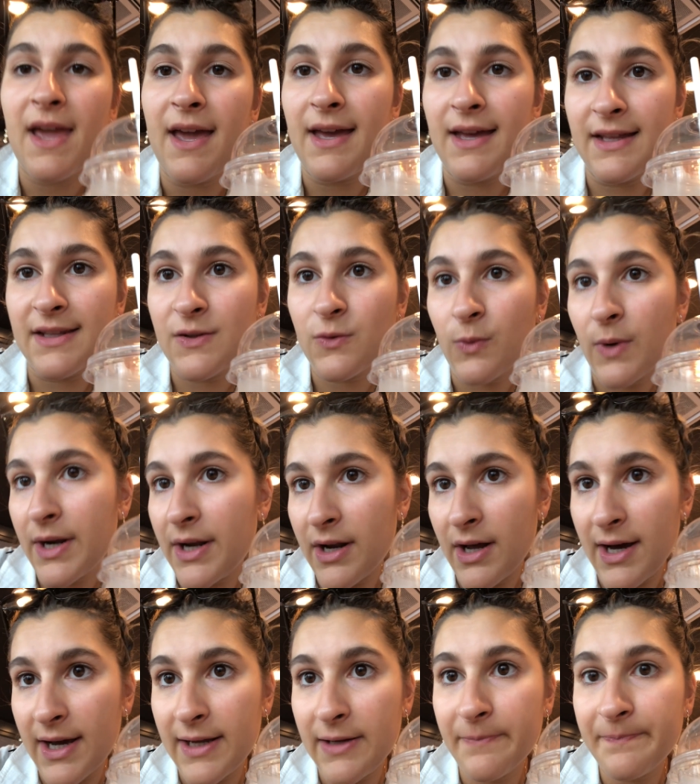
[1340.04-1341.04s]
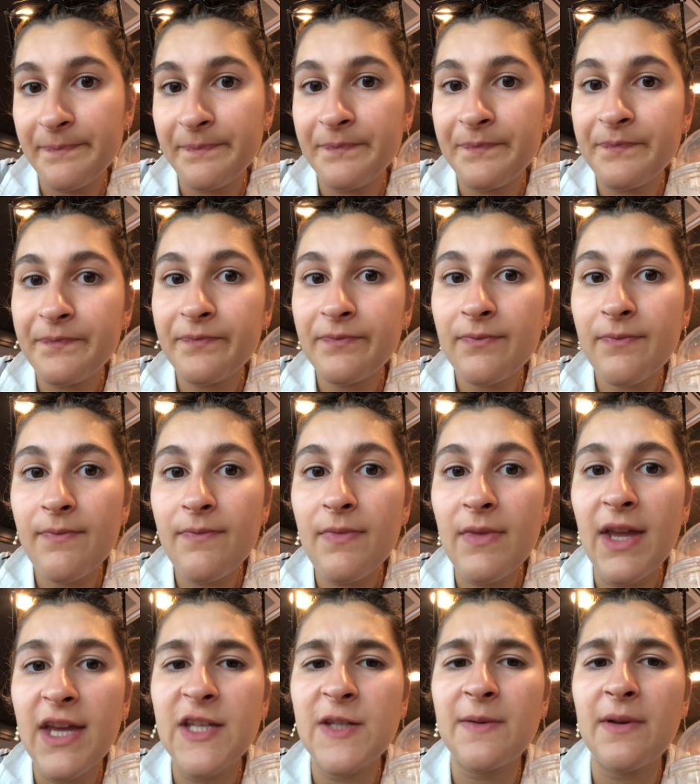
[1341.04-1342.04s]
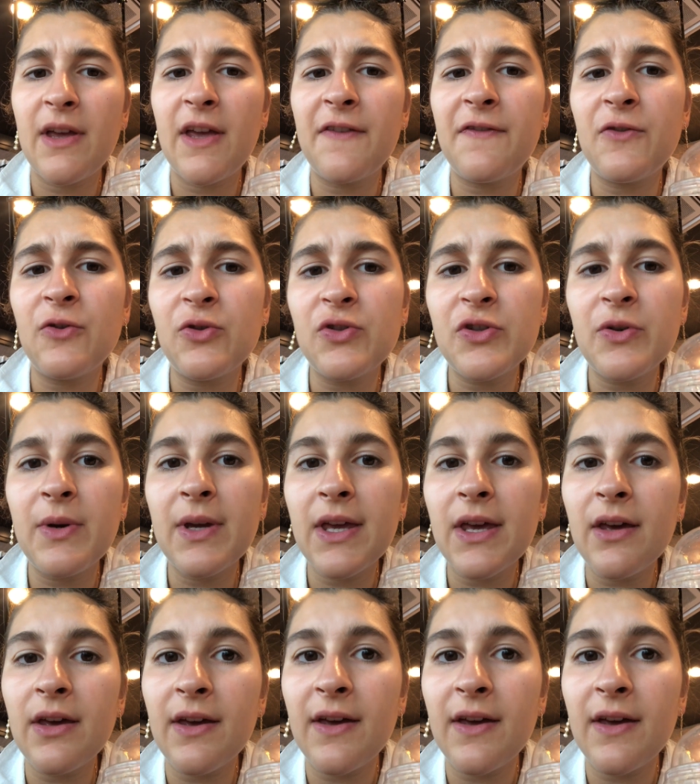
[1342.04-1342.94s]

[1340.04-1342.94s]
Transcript: it's one night. It's, if you're doing it,